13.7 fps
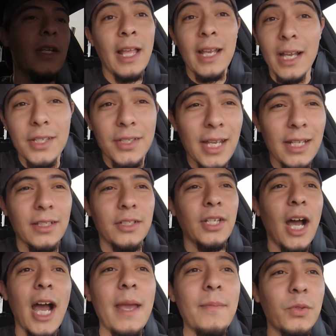Like I said, the
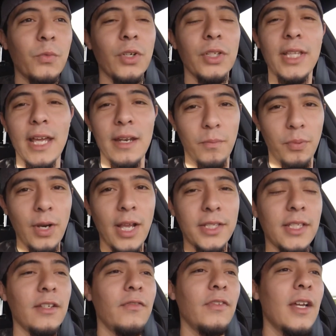times weren't that
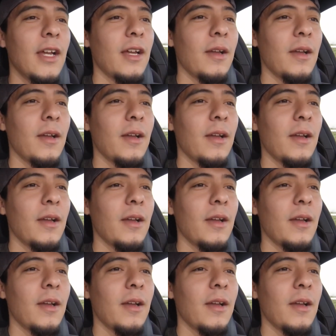impressive,